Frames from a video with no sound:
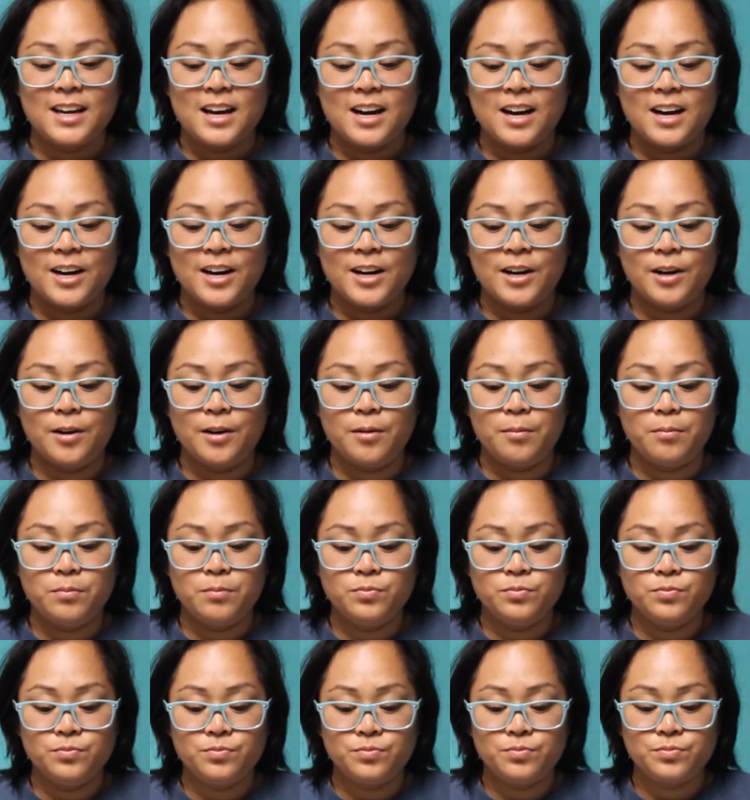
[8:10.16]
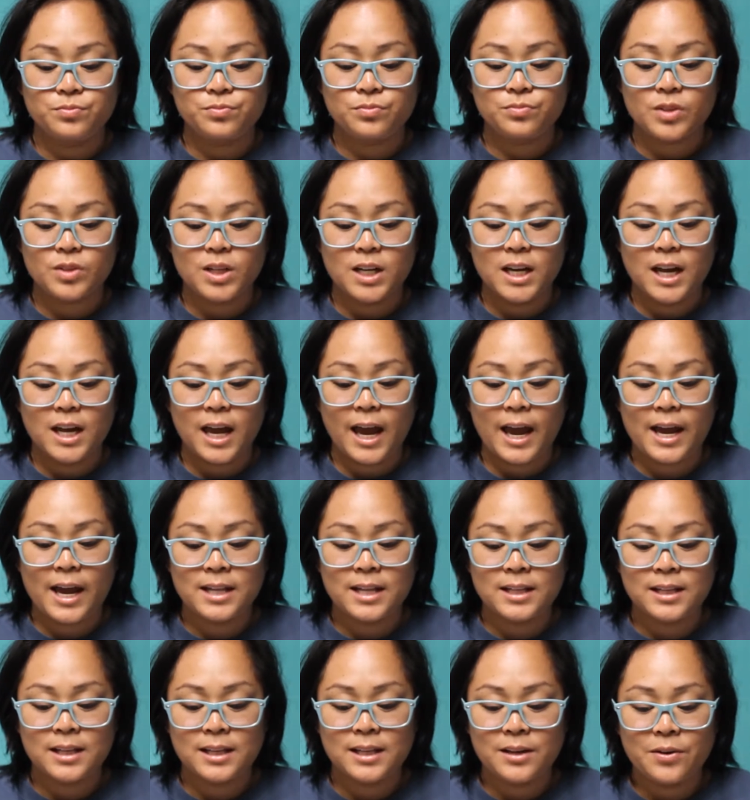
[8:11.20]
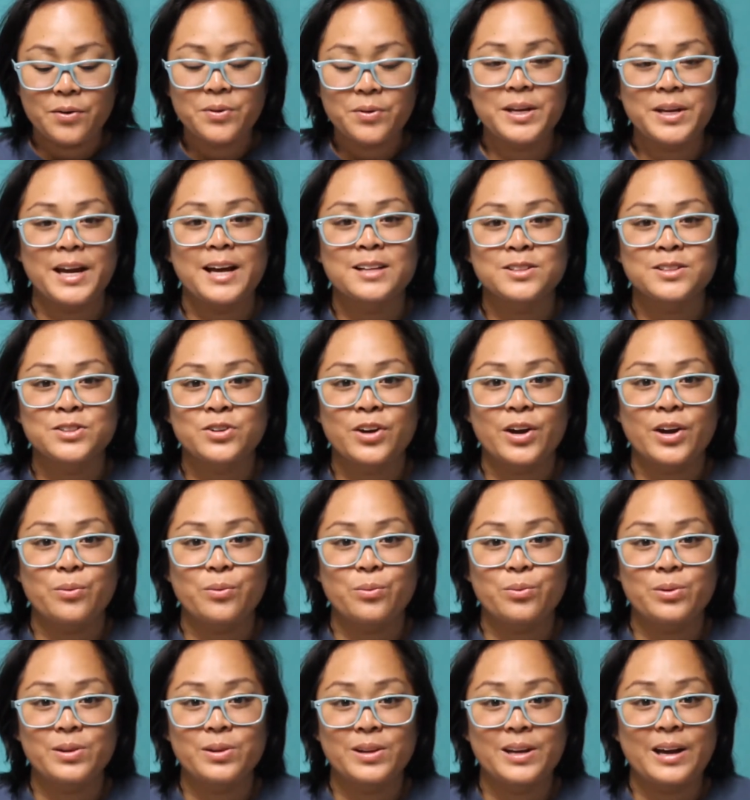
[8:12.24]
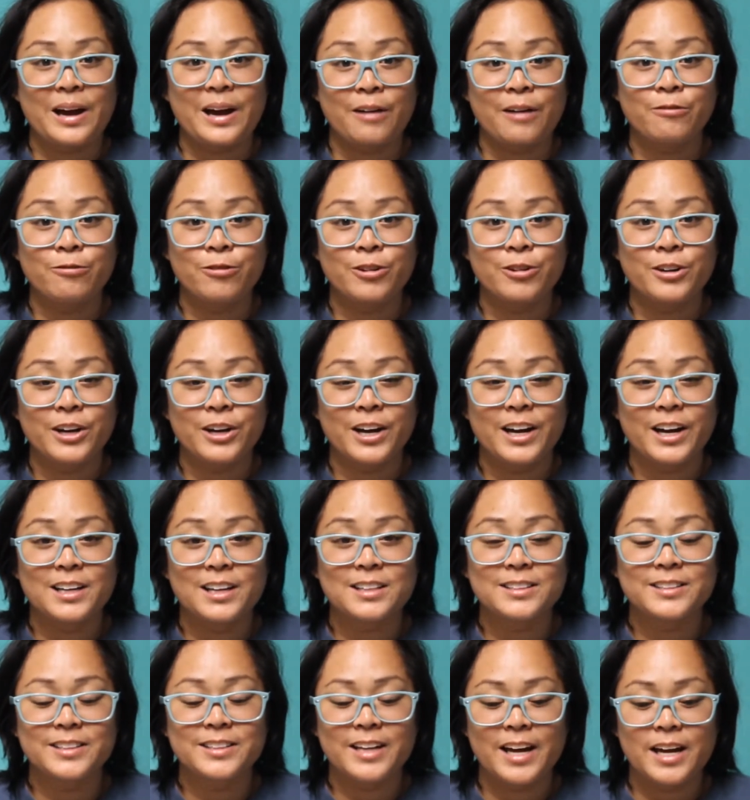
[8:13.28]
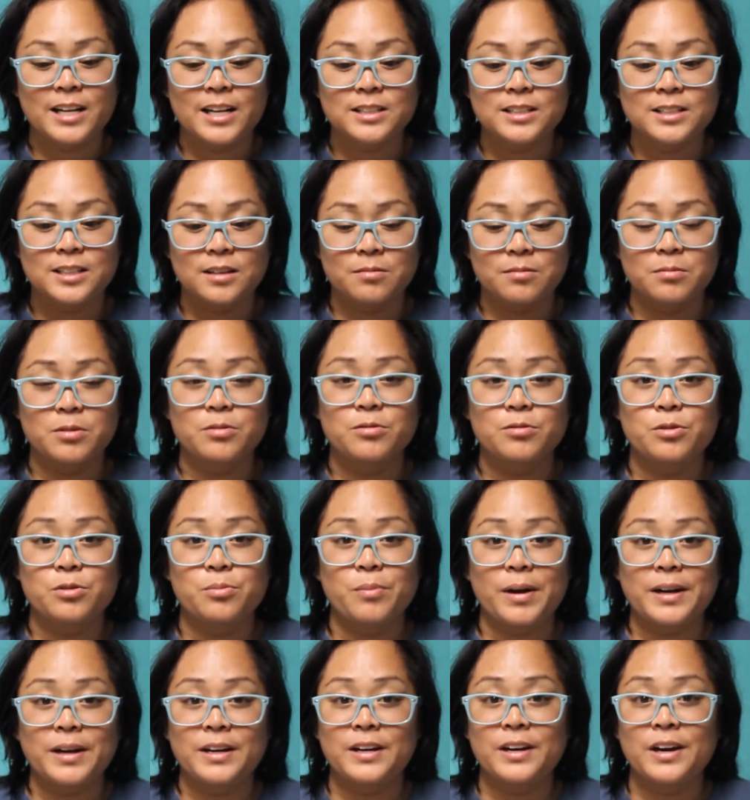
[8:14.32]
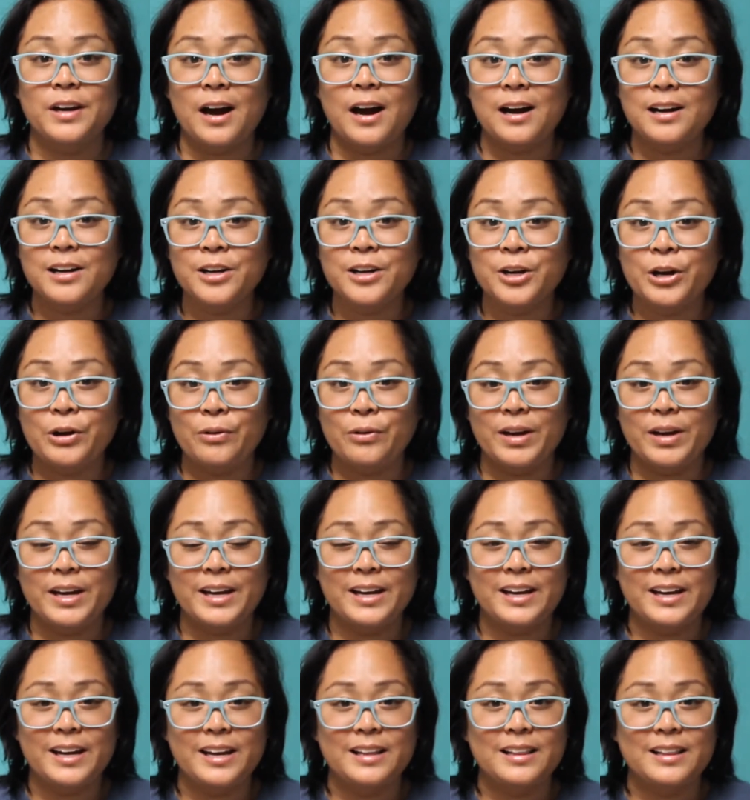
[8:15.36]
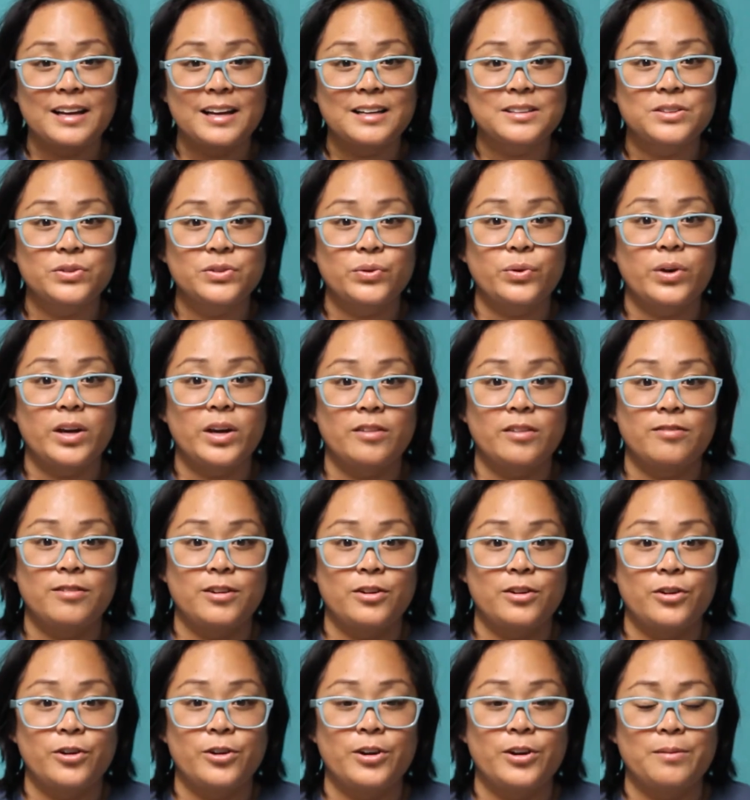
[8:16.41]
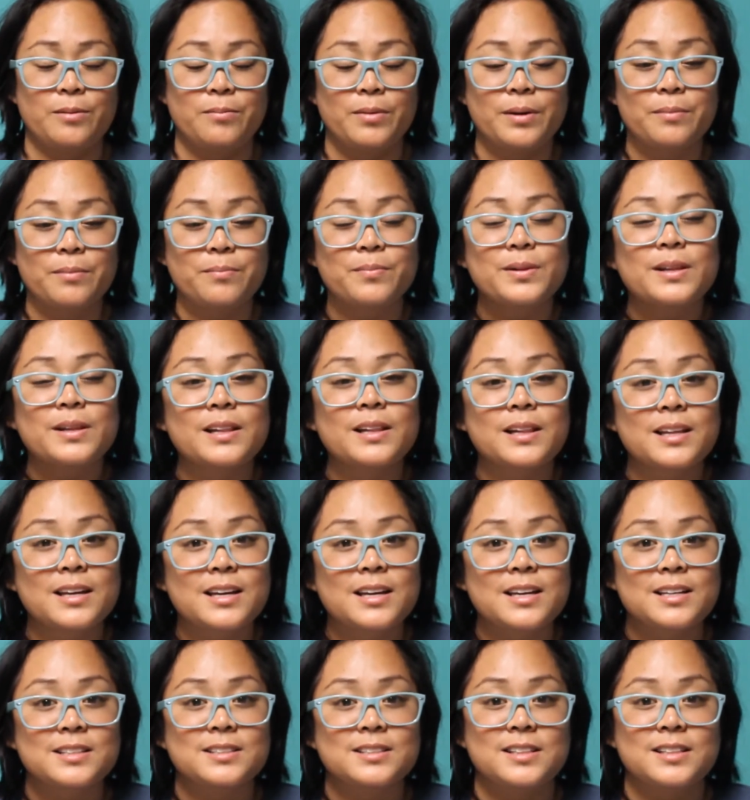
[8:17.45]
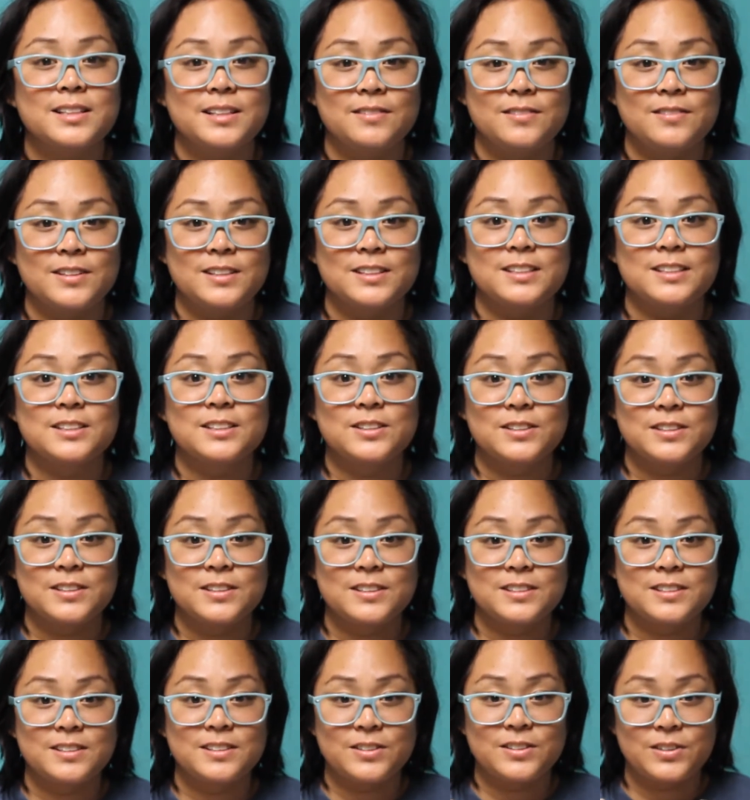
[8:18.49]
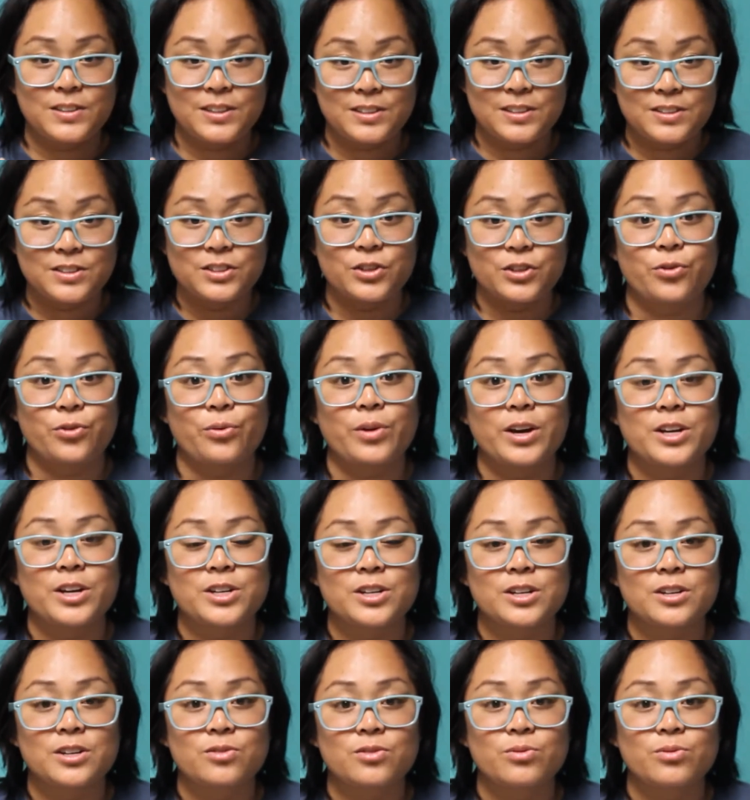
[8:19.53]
Um, and the only answer I really have for you guys, and some of you might not agree, and that's okay if you don't agree, but please leave this into consideration.